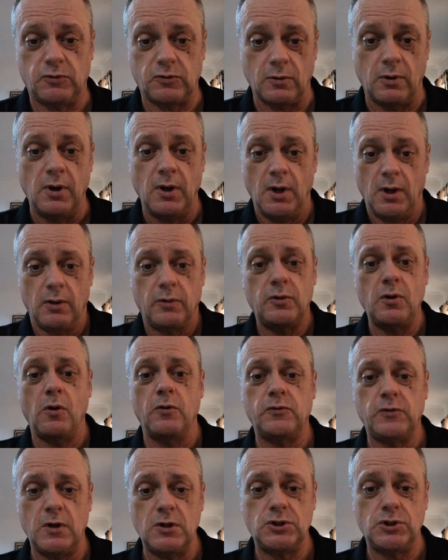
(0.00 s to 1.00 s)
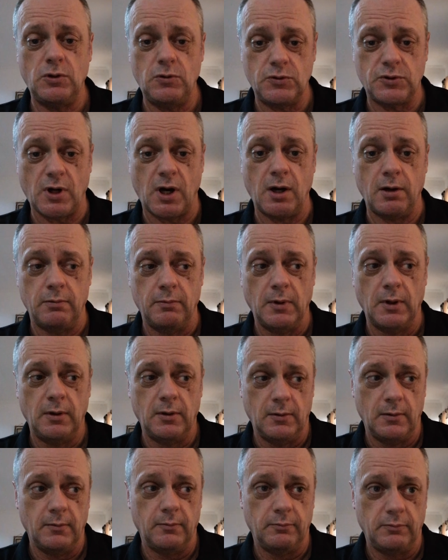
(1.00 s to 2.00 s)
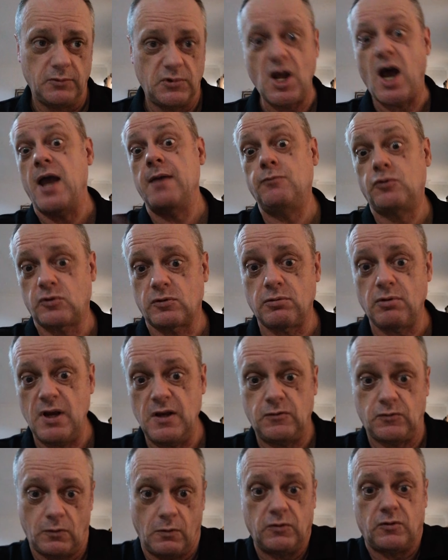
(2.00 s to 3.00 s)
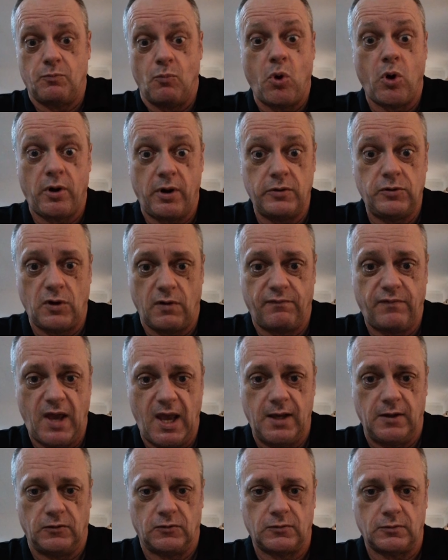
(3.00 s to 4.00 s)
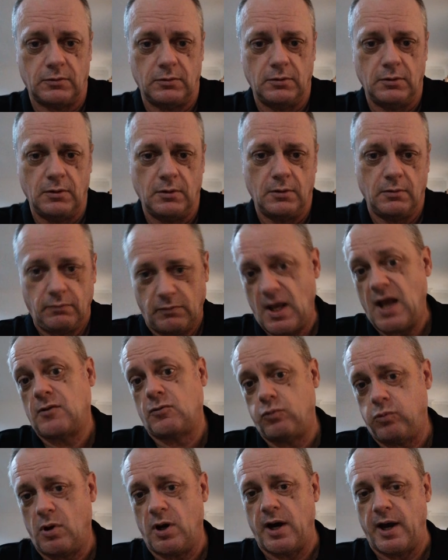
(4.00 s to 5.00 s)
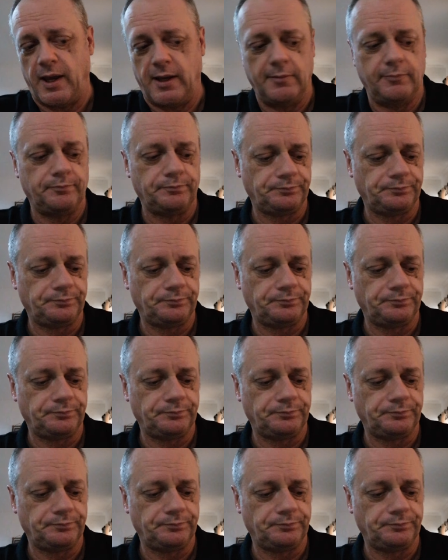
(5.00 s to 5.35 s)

So those issues are times 3. So it's more in your face. That's why.